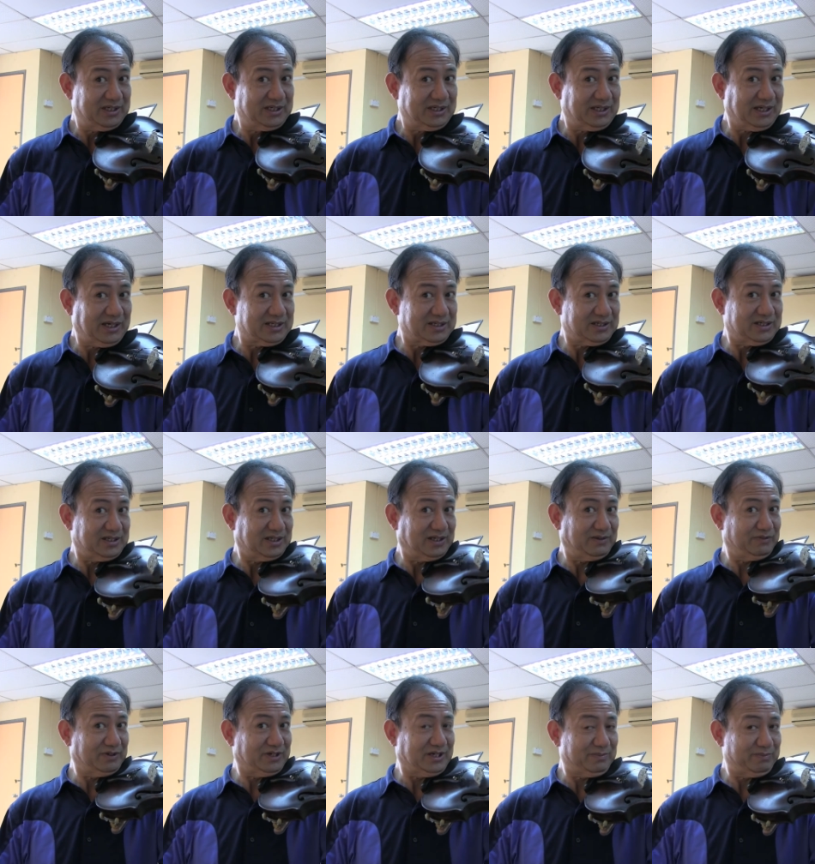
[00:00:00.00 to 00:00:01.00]
he has to
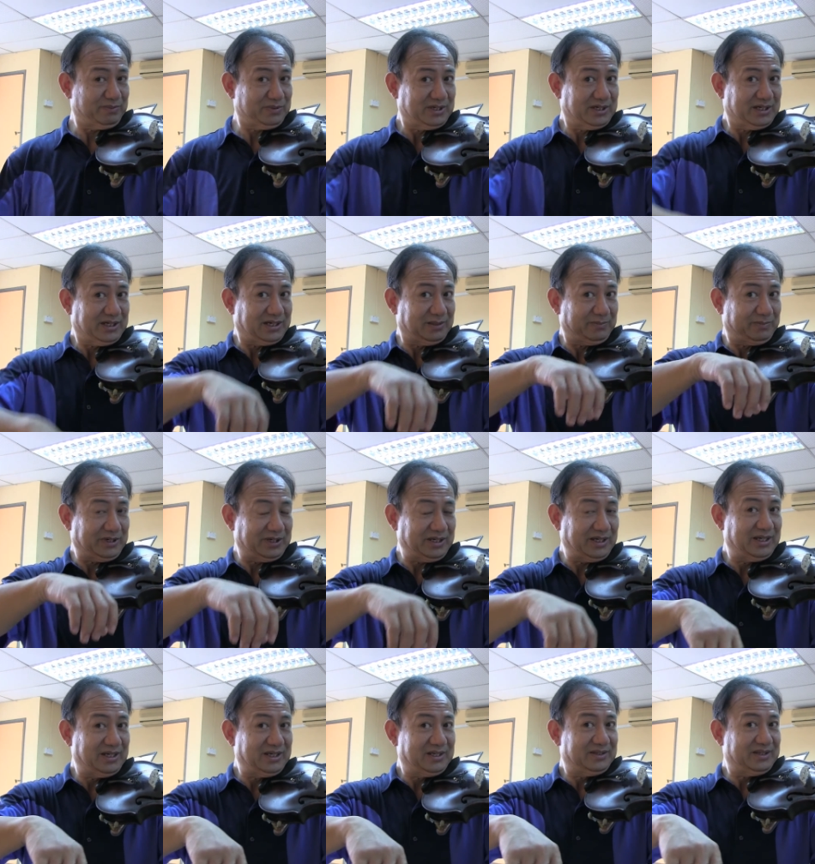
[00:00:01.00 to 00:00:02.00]
lift up and play,
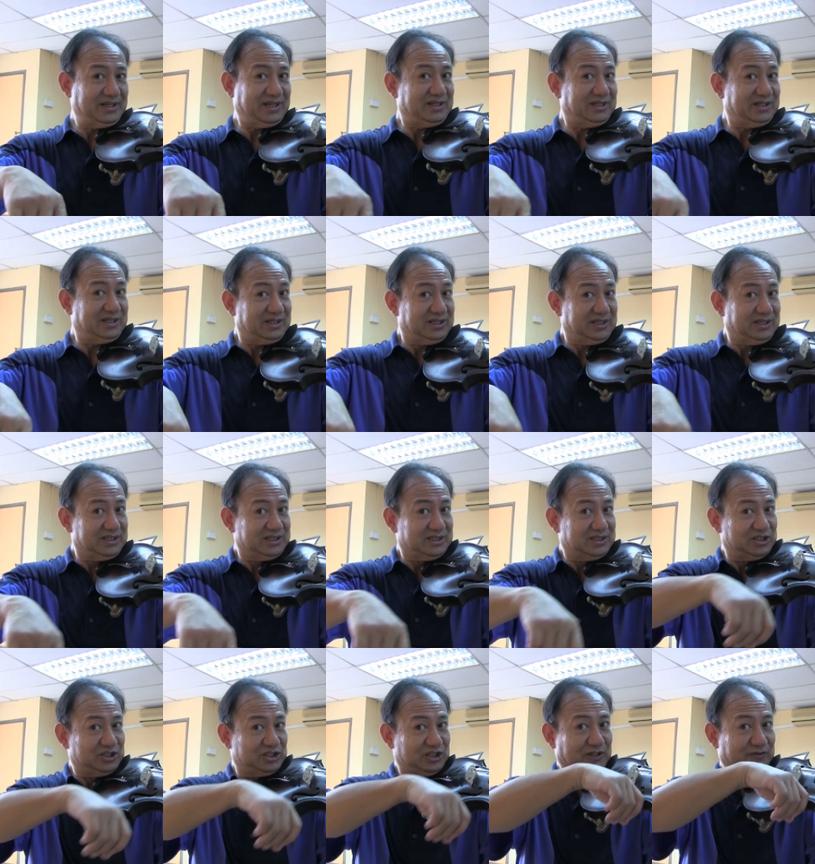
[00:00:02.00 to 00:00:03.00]
then it's
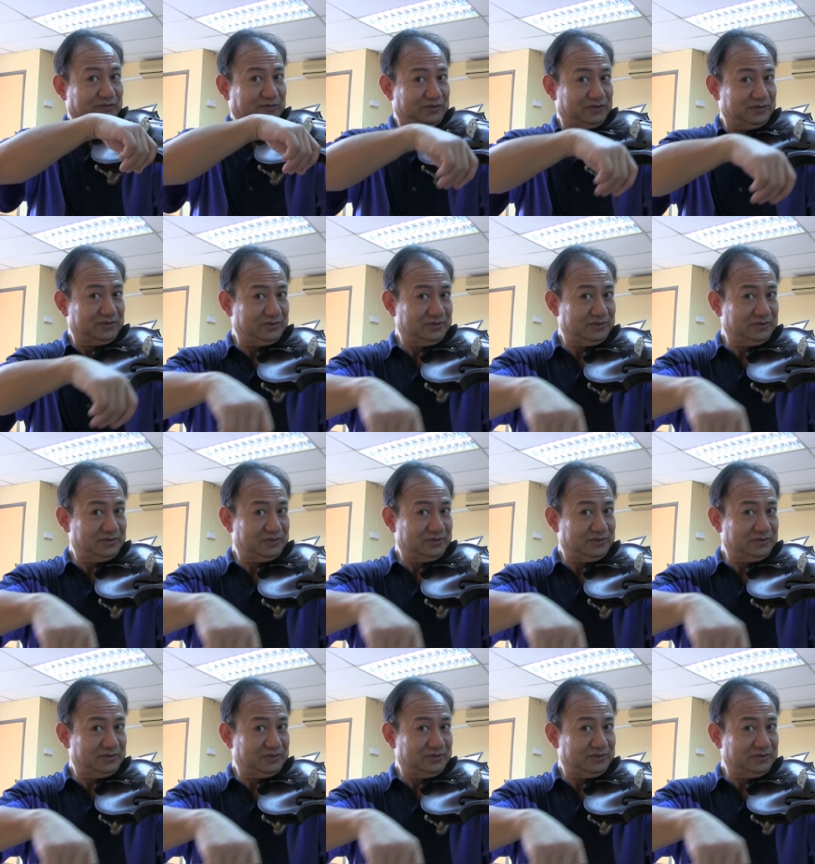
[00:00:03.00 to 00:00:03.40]
stiff.